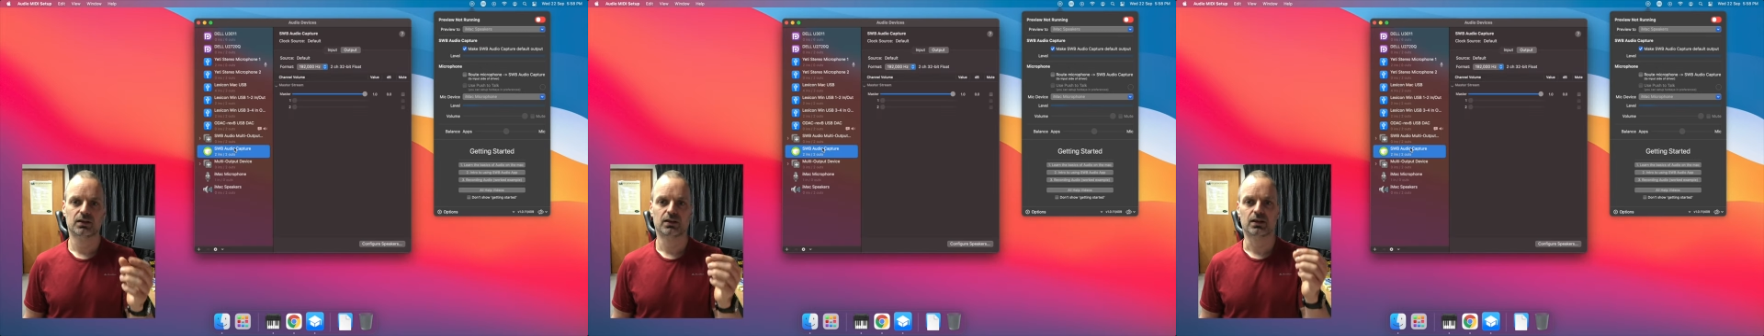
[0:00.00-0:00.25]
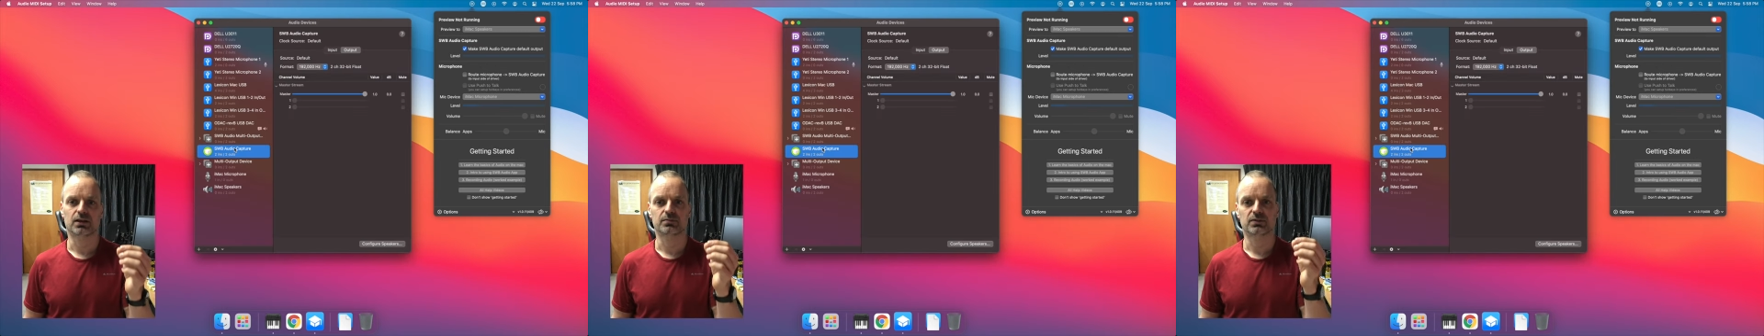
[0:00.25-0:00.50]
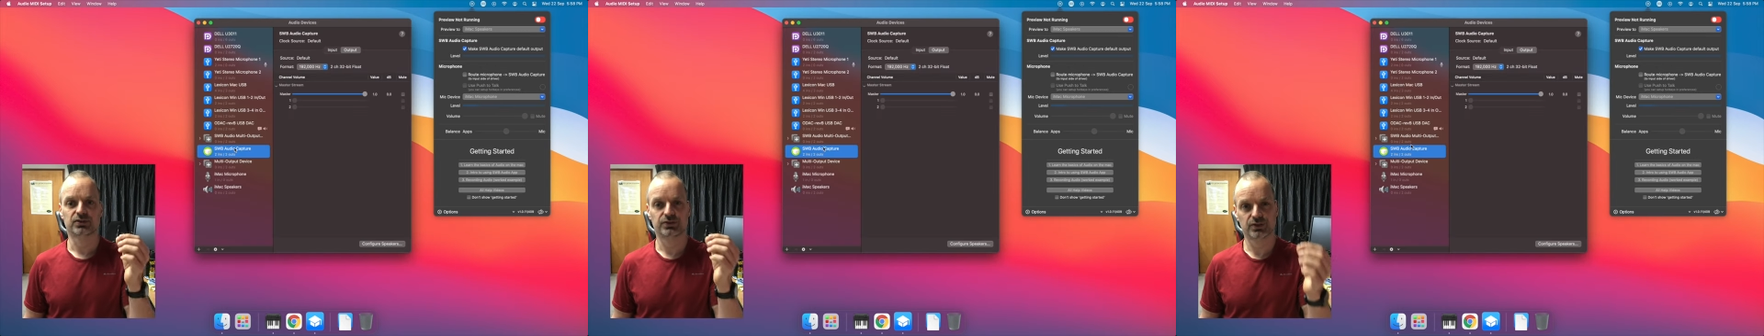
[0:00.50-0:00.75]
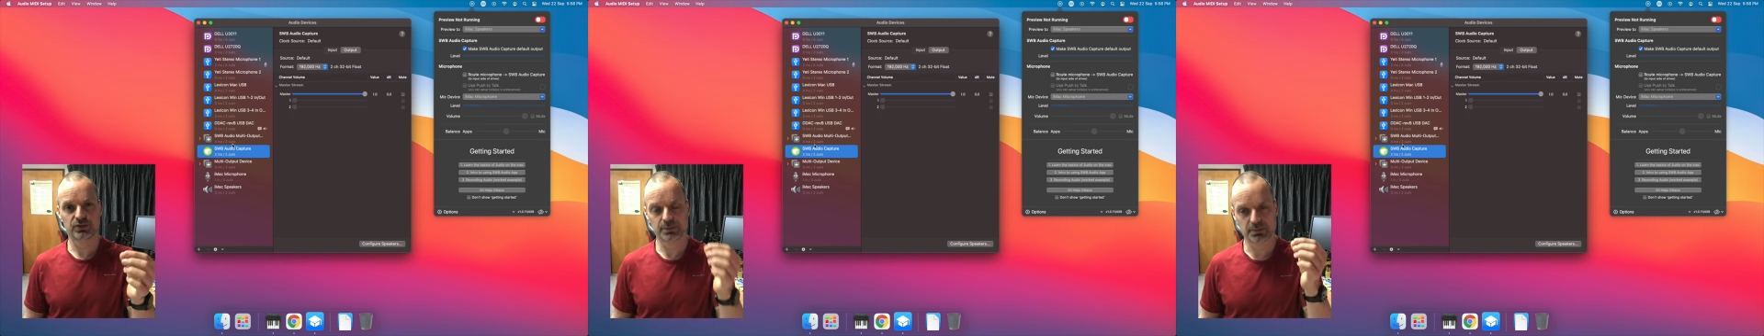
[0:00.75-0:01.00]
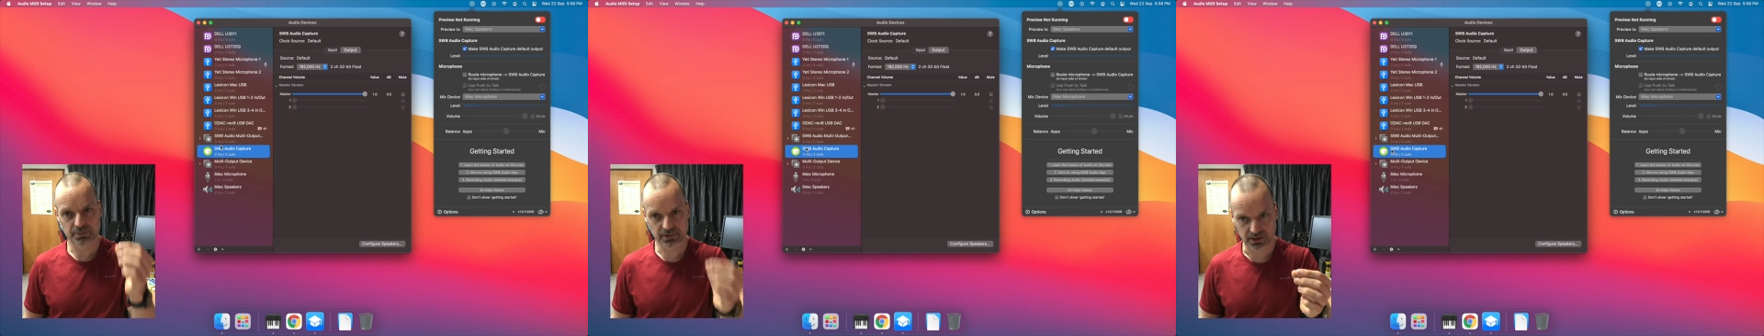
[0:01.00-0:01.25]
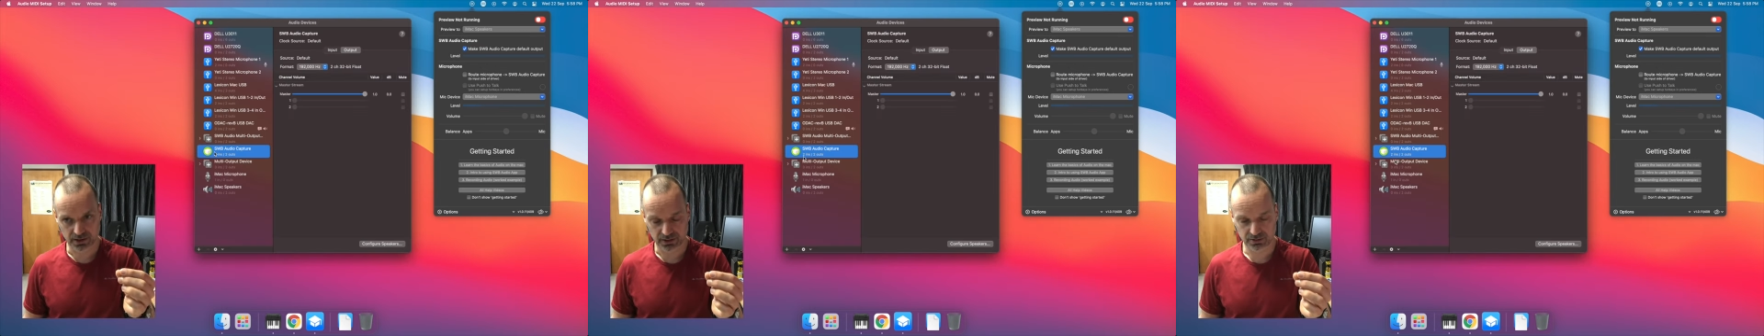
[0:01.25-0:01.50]
Uh, must first be
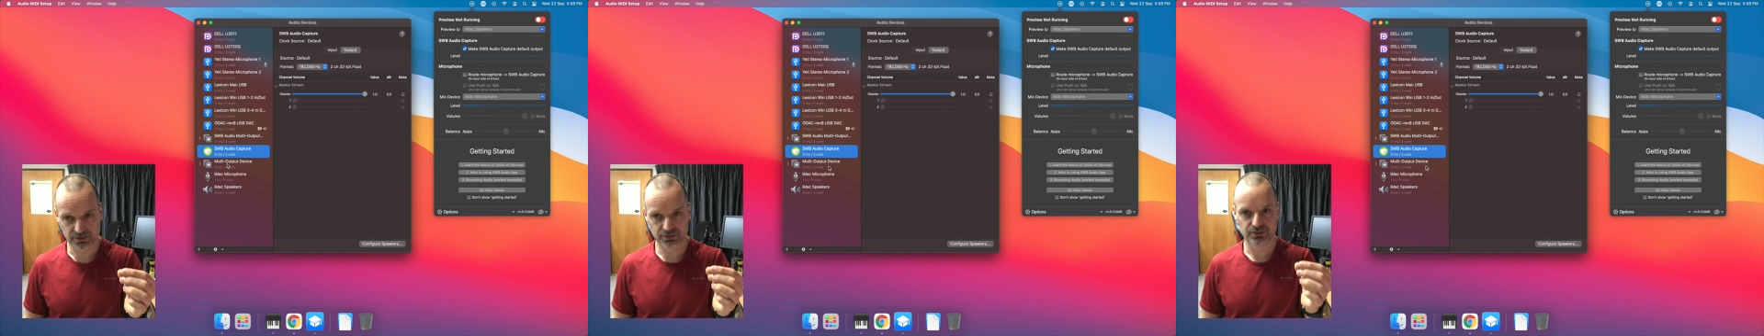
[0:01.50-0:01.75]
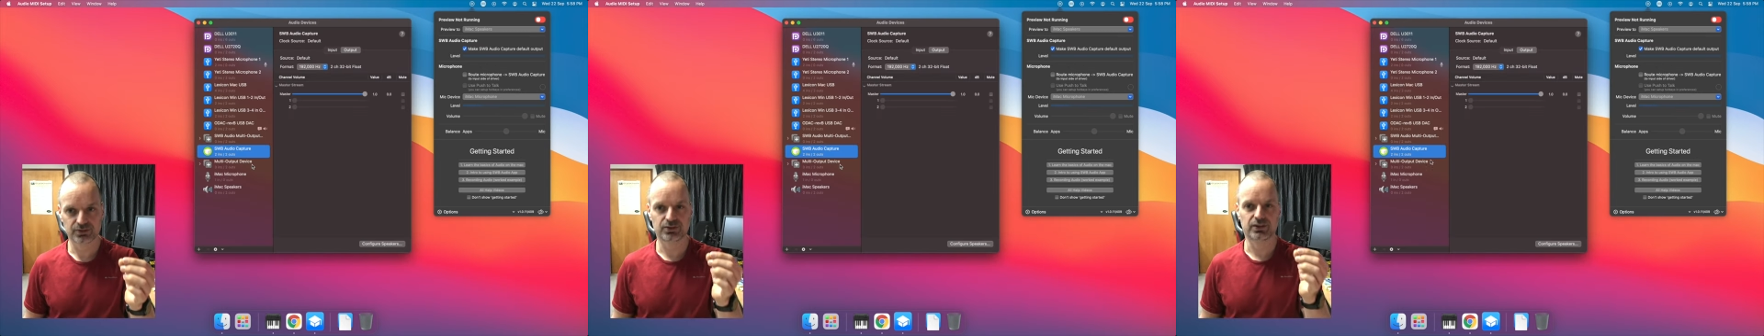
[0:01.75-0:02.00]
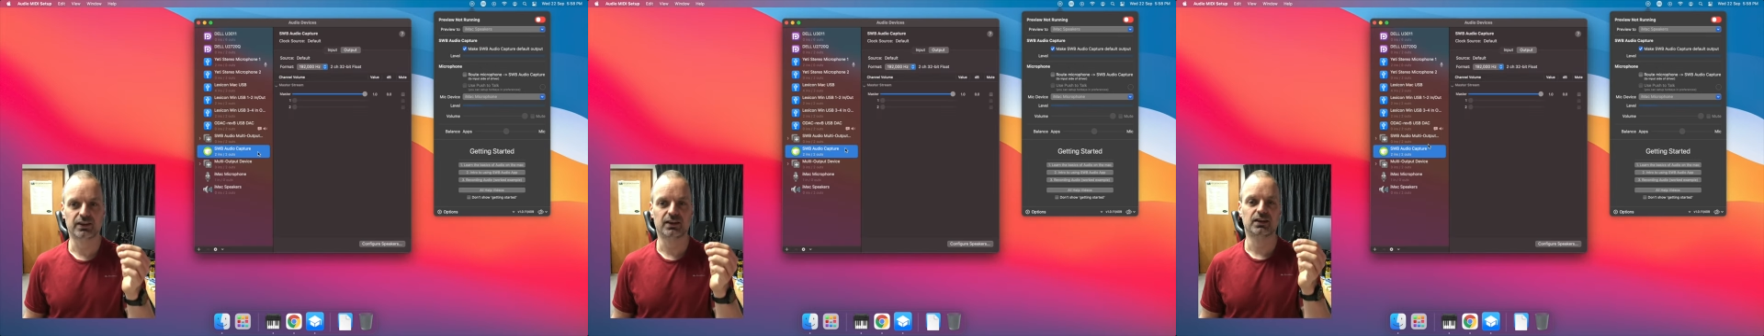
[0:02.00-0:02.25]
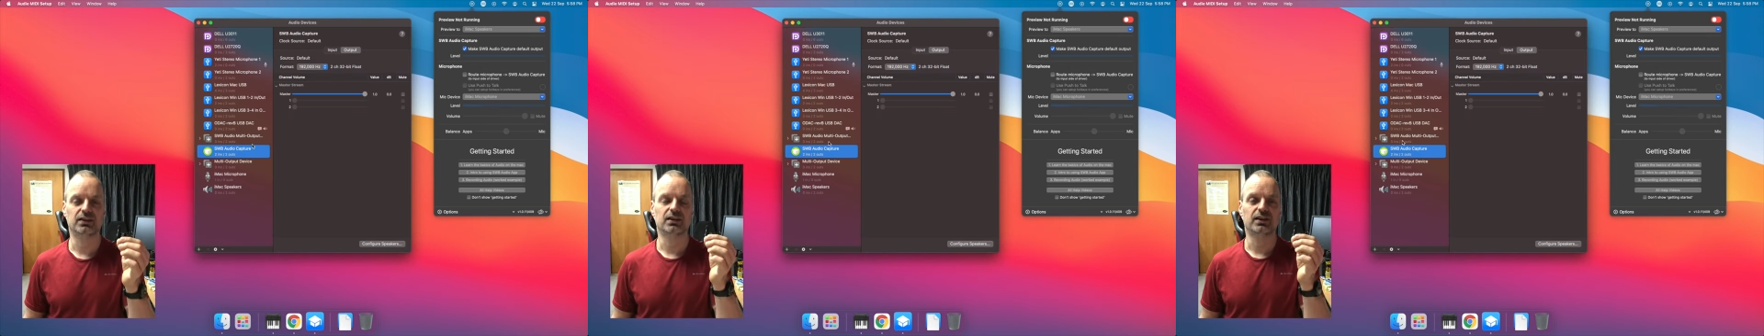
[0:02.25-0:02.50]
played to the